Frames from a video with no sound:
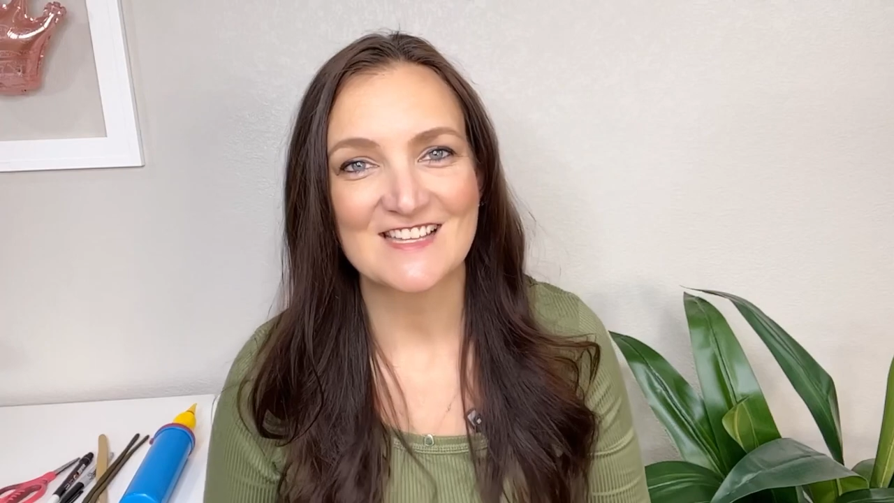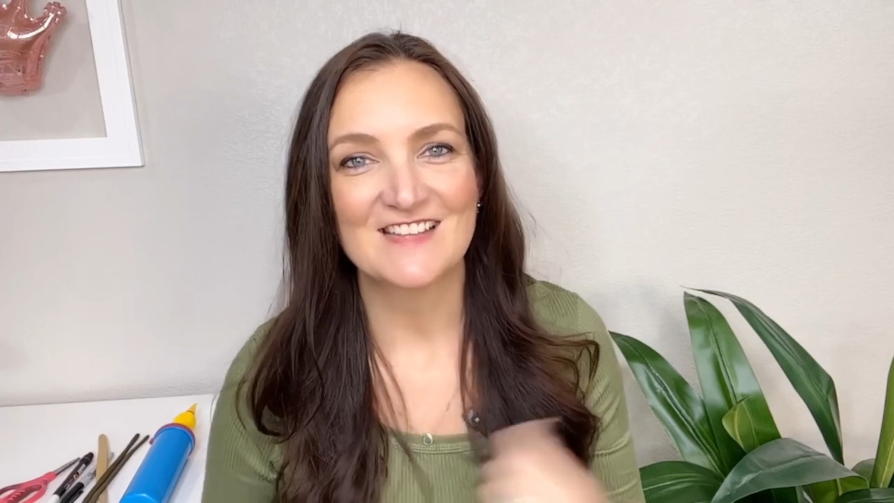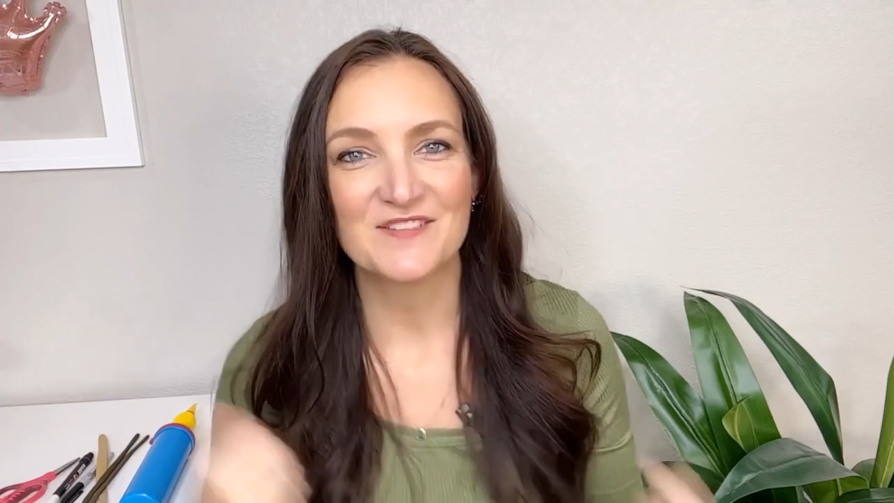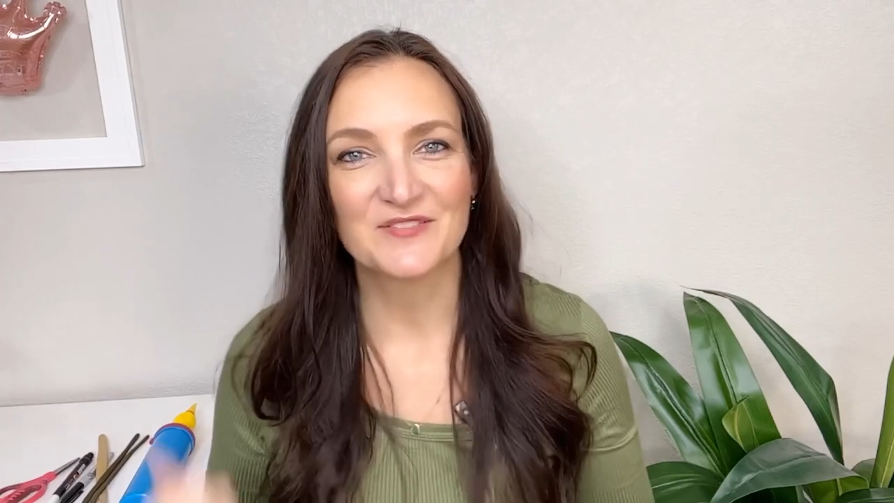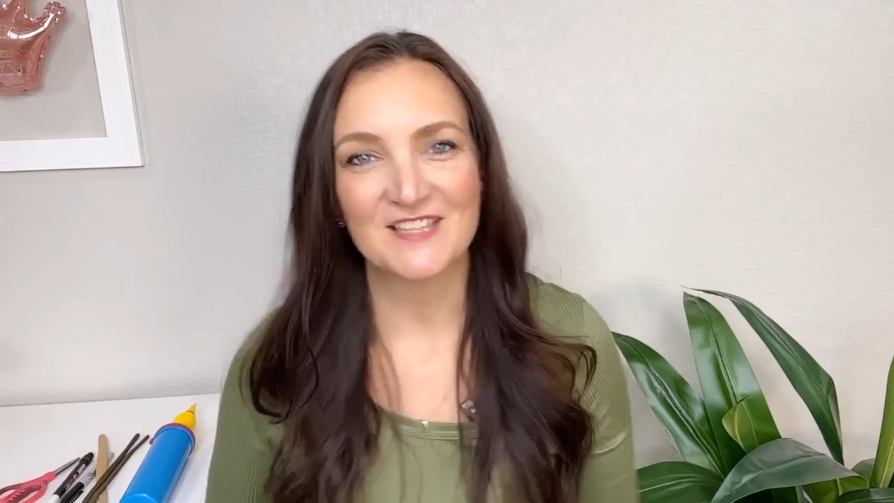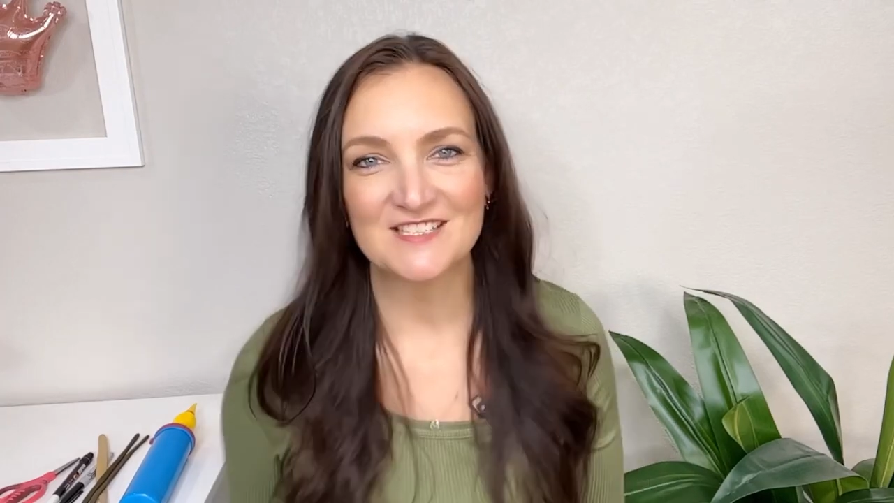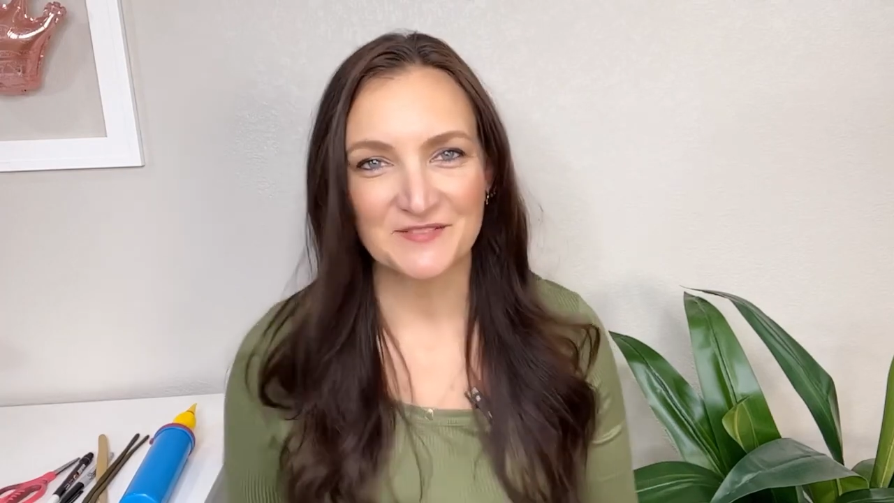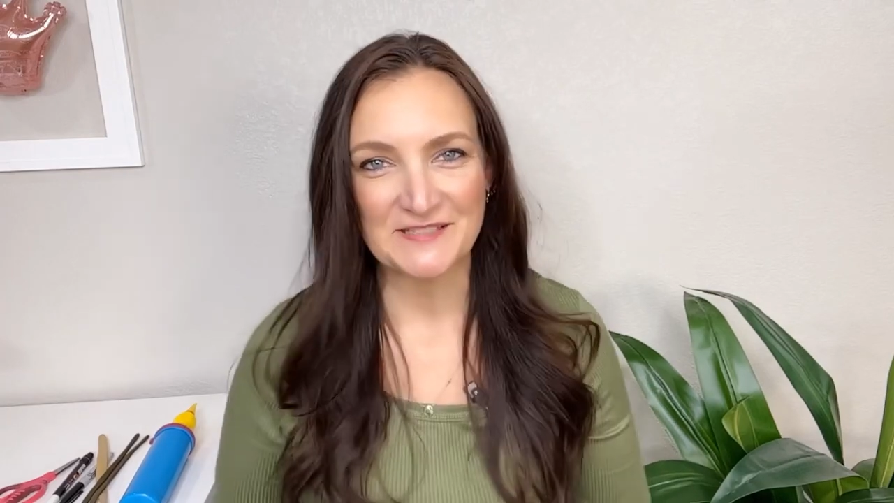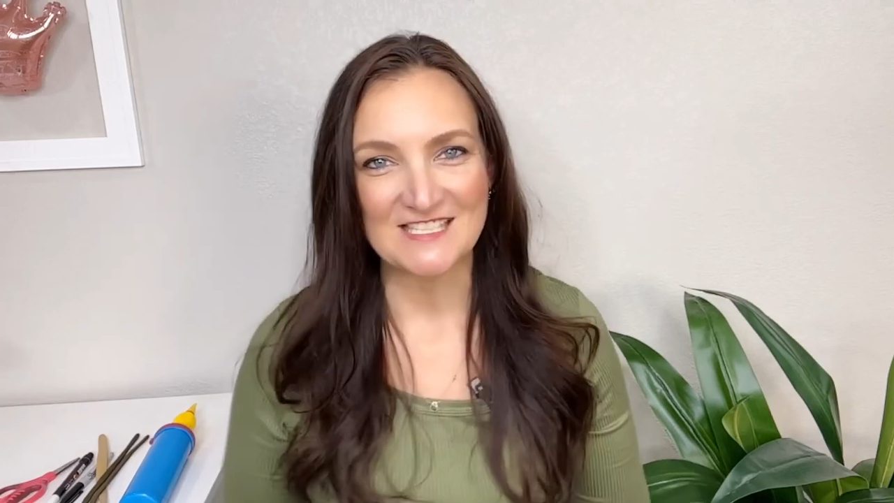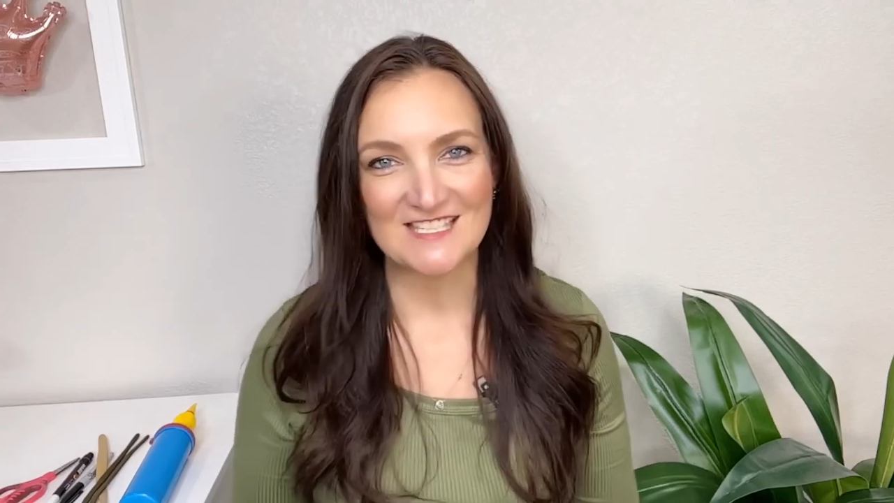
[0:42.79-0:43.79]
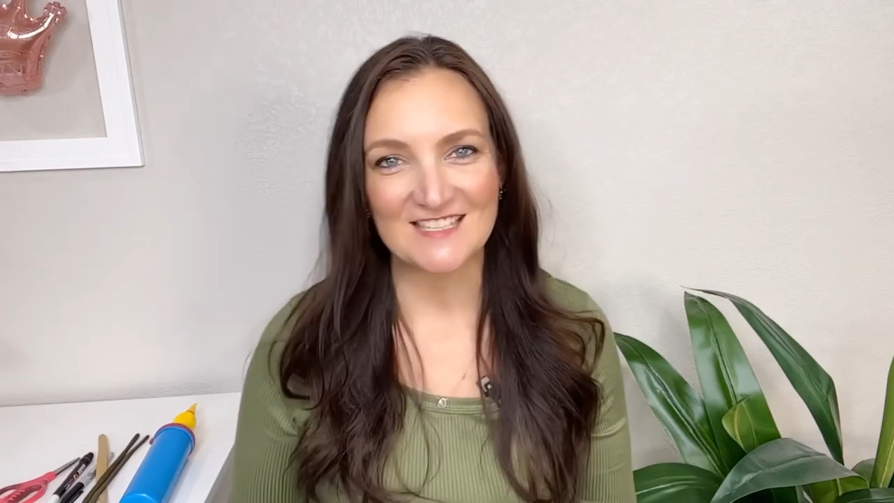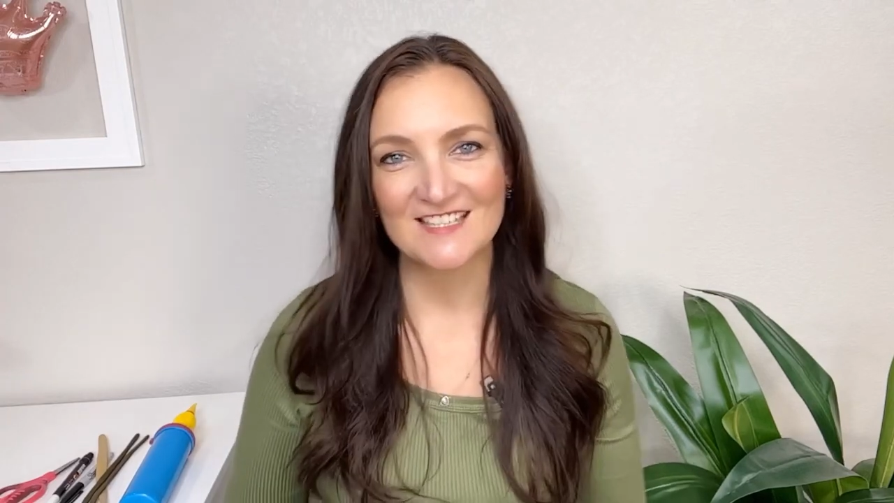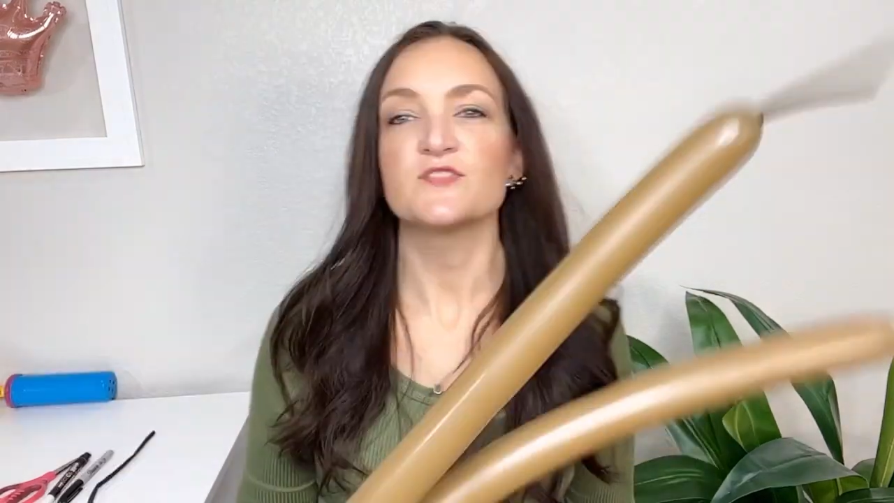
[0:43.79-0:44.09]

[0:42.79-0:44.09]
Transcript: and then we'll get twisting.